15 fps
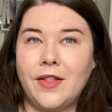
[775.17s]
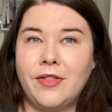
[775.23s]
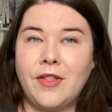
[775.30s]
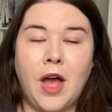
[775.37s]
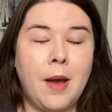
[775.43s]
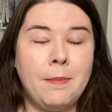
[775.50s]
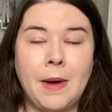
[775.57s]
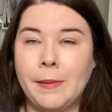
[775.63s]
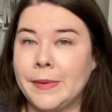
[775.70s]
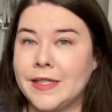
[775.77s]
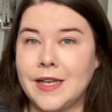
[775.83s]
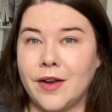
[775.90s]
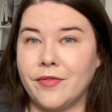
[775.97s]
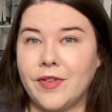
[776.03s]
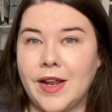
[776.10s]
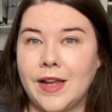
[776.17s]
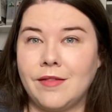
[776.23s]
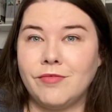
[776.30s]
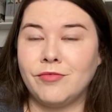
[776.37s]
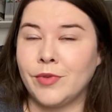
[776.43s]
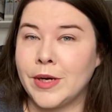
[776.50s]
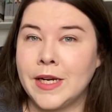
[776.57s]
her mum is lovely,
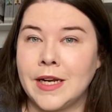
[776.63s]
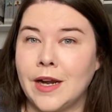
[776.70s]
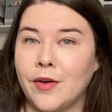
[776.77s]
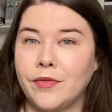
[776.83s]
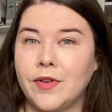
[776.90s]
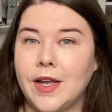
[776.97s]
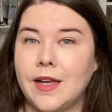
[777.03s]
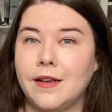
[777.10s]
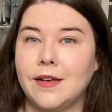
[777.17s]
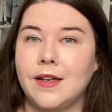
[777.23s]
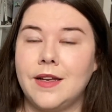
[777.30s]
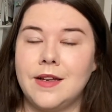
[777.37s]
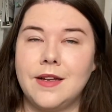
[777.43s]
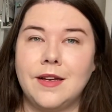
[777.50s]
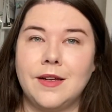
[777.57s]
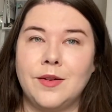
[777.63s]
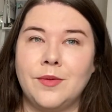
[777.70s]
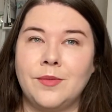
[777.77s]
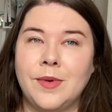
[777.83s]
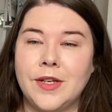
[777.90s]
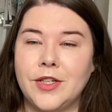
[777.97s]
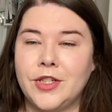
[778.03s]
really lovely,
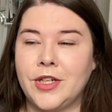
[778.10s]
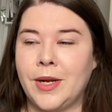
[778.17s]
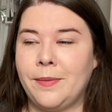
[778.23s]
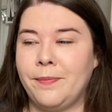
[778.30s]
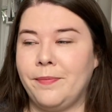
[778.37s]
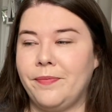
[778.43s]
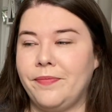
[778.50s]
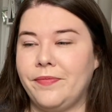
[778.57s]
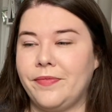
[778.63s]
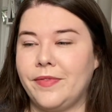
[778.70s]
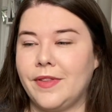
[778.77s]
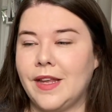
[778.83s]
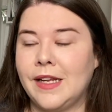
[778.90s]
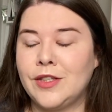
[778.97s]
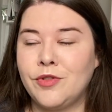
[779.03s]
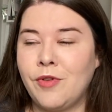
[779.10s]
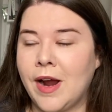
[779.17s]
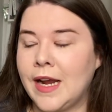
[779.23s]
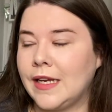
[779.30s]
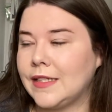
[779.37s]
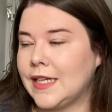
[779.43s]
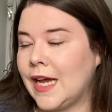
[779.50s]
which um, is
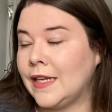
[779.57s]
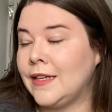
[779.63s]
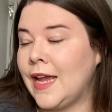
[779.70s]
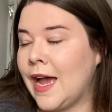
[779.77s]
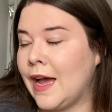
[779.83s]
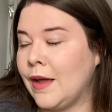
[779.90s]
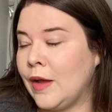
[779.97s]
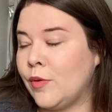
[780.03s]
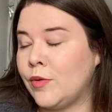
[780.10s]
great. And yeah, it